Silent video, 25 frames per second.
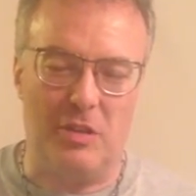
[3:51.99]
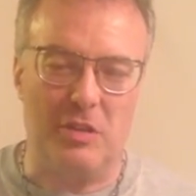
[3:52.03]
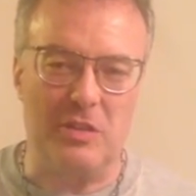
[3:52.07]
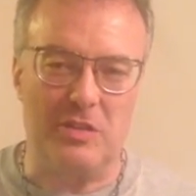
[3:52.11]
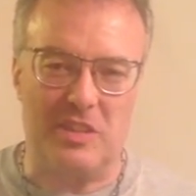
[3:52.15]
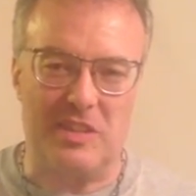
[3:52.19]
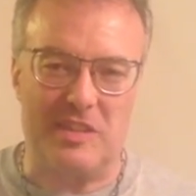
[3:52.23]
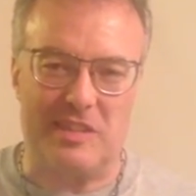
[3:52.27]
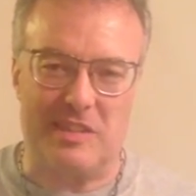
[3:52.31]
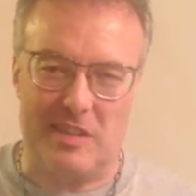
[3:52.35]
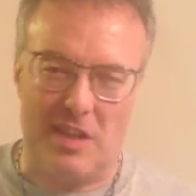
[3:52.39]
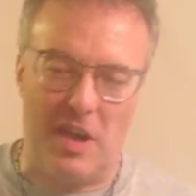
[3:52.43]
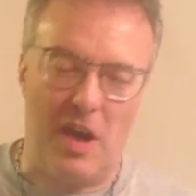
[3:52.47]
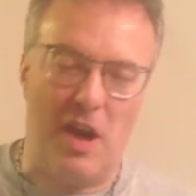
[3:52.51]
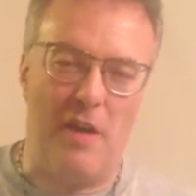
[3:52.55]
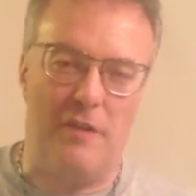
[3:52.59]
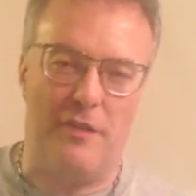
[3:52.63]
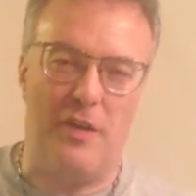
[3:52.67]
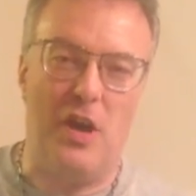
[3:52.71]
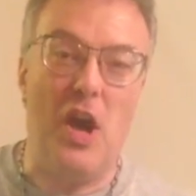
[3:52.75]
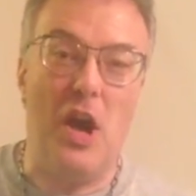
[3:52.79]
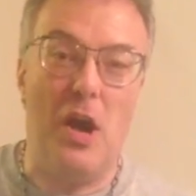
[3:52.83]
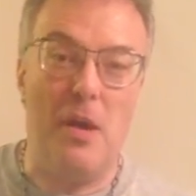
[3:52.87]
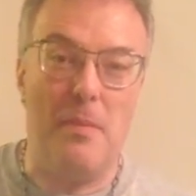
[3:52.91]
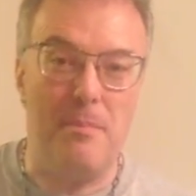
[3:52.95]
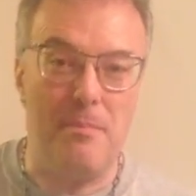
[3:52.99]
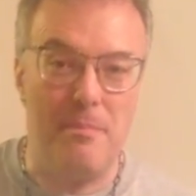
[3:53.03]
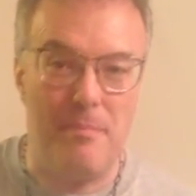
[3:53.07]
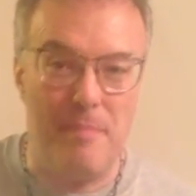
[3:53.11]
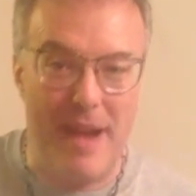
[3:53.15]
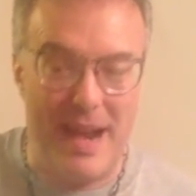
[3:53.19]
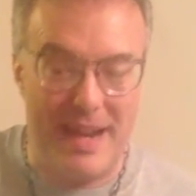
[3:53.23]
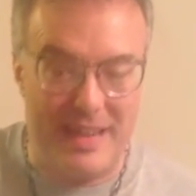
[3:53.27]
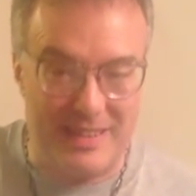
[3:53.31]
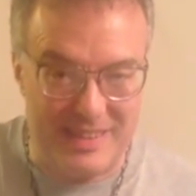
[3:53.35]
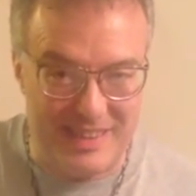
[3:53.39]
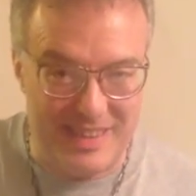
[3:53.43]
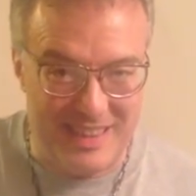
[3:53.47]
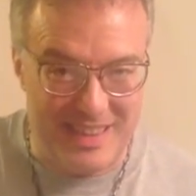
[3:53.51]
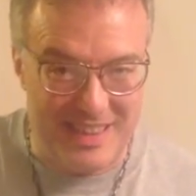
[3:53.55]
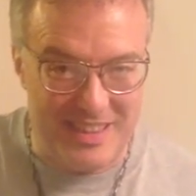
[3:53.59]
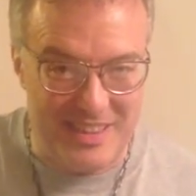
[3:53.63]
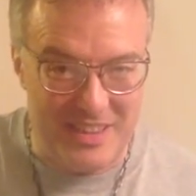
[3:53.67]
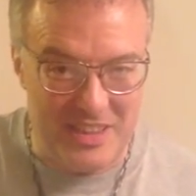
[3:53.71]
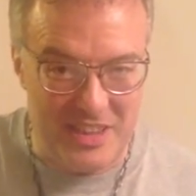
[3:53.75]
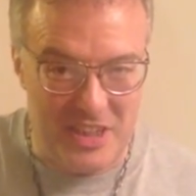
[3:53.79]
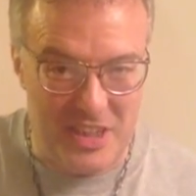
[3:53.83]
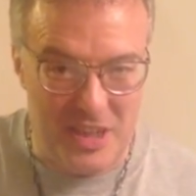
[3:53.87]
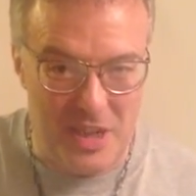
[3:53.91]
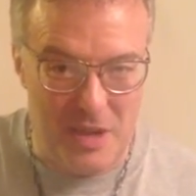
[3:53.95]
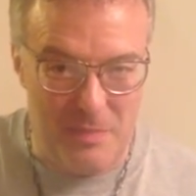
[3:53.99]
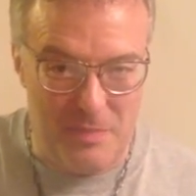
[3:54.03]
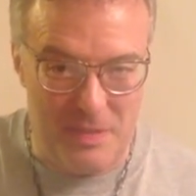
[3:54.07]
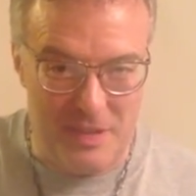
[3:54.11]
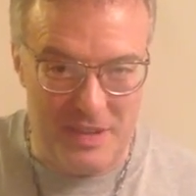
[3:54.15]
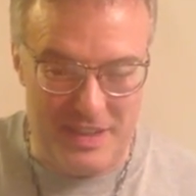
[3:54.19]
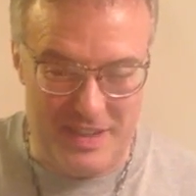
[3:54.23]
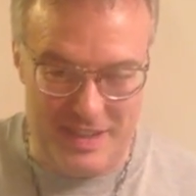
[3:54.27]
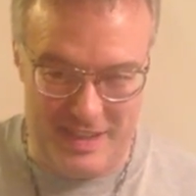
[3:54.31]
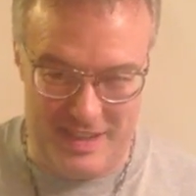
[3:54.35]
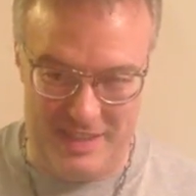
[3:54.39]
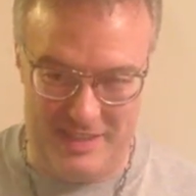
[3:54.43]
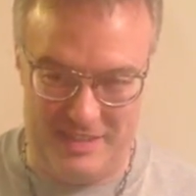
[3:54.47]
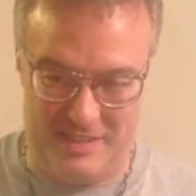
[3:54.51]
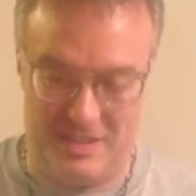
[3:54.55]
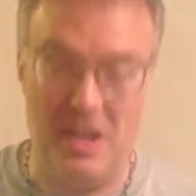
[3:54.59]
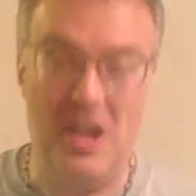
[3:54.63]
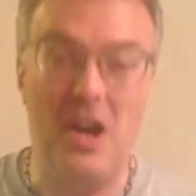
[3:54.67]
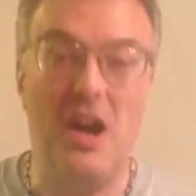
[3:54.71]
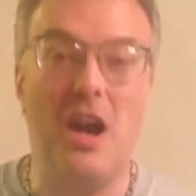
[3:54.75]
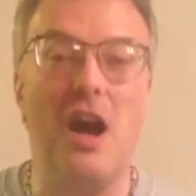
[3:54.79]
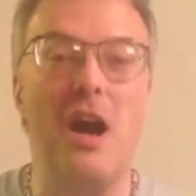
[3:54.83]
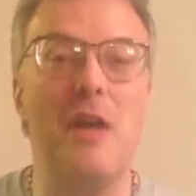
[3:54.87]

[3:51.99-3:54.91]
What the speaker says: you'll just love Mexican companies,